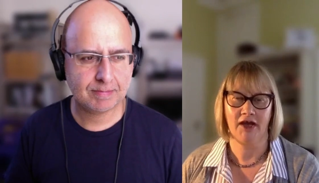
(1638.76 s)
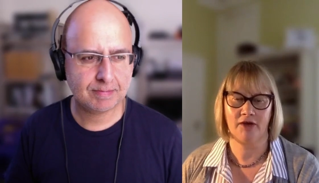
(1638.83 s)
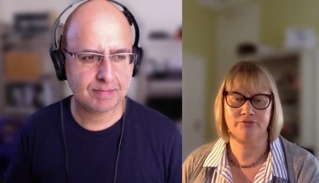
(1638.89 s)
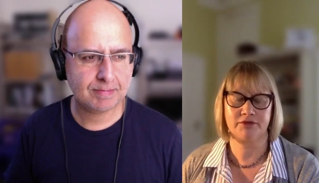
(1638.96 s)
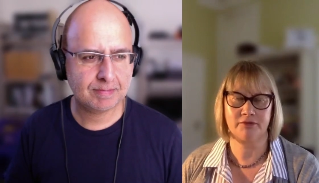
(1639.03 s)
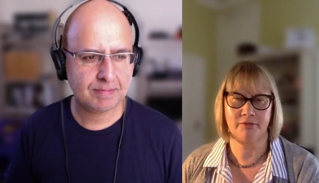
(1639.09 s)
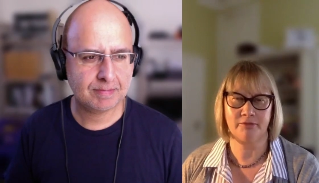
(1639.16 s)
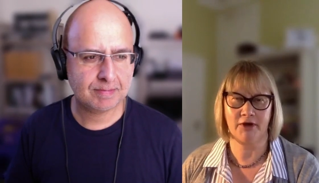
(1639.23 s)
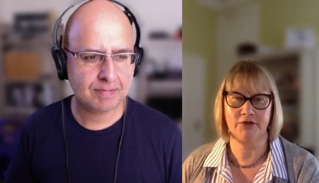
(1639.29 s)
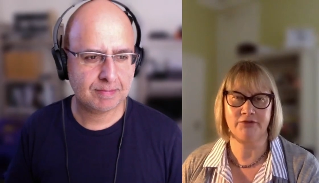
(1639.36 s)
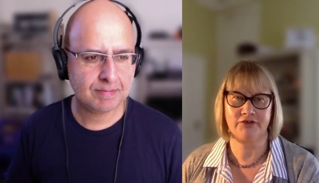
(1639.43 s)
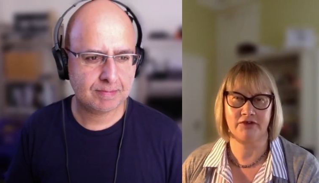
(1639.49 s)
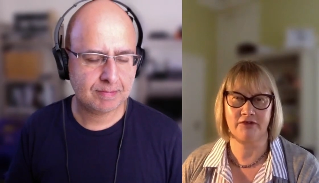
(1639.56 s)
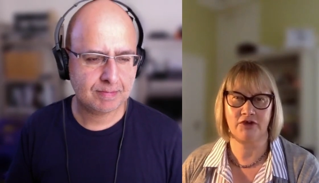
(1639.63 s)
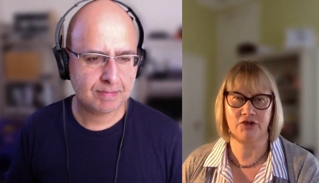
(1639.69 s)
Speaker 1: and
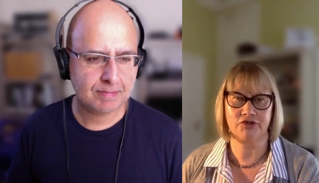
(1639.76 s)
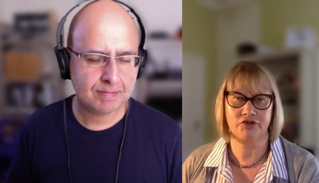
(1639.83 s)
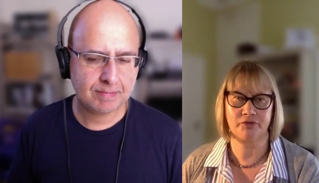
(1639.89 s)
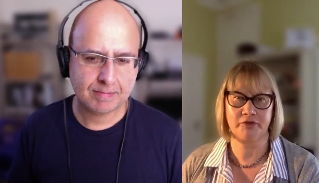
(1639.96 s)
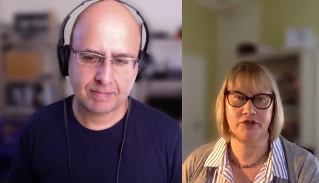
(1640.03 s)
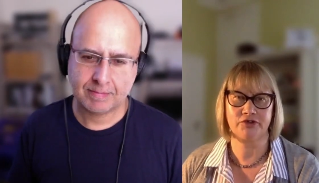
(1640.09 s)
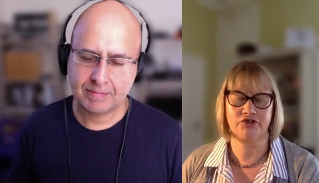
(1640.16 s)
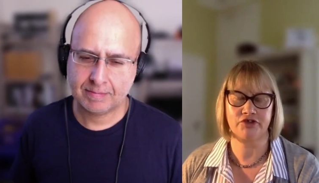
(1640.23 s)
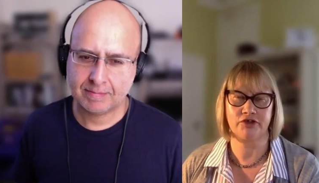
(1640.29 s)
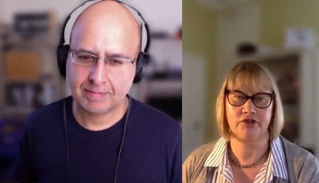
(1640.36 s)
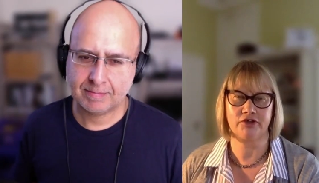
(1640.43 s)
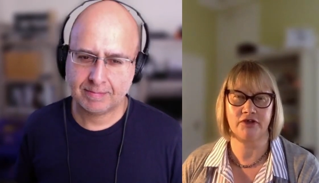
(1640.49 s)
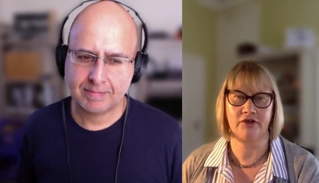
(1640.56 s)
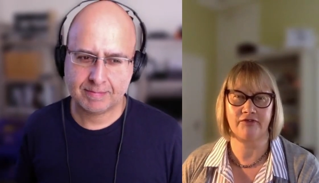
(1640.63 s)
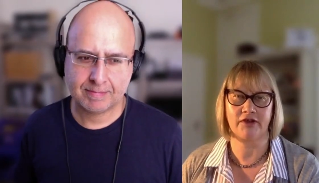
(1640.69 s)
promoting the contribution
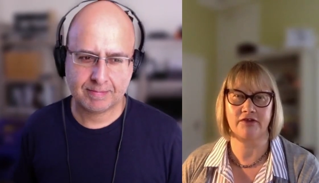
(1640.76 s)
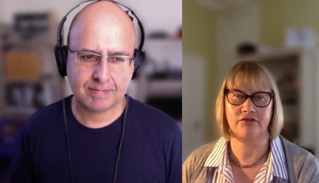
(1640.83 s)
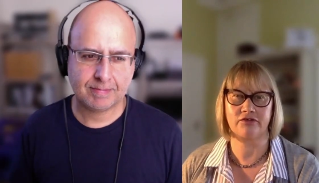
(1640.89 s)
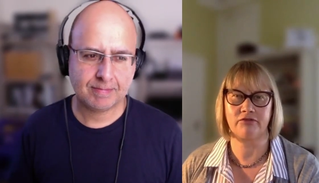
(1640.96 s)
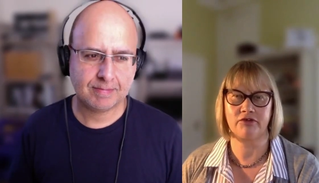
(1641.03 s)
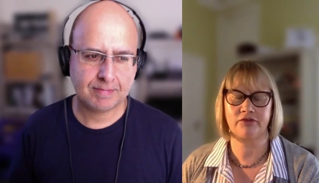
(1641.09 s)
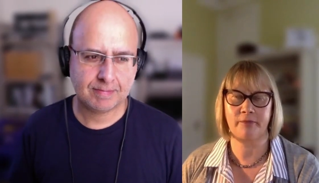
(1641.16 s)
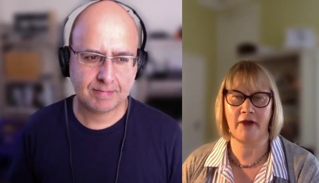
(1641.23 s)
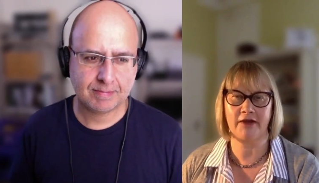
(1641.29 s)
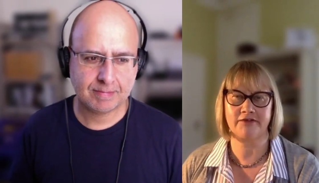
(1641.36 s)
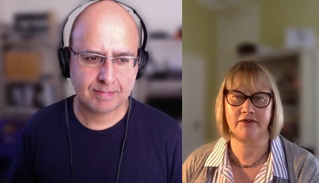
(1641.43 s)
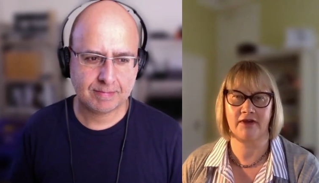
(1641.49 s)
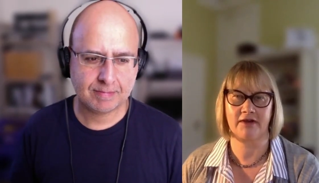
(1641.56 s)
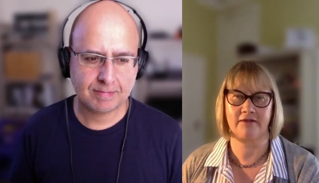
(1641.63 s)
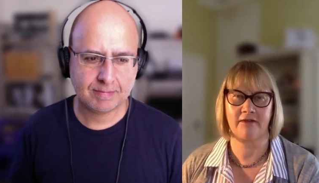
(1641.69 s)
of others and
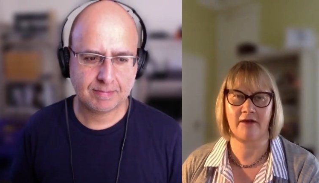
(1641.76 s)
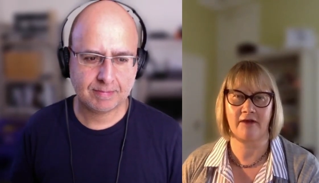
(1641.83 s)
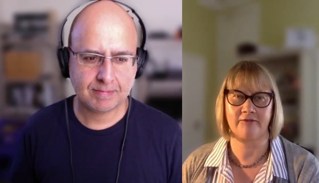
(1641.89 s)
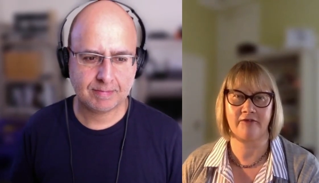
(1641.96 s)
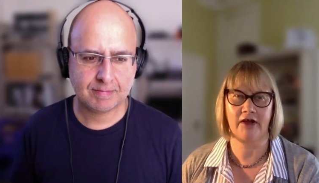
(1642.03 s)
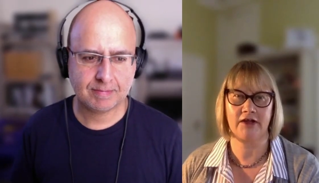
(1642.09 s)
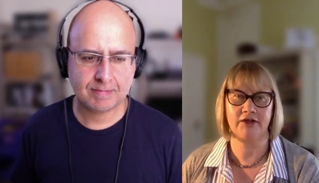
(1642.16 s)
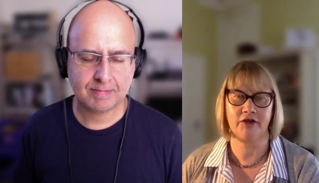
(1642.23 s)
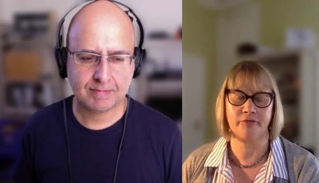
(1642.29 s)
respecting their value.